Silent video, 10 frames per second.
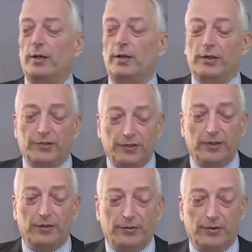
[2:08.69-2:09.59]
and the
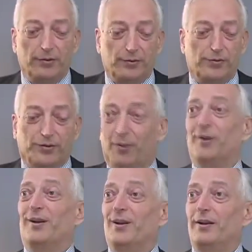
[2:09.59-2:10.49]
CO2
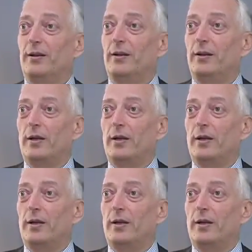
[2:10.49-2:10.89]
storyline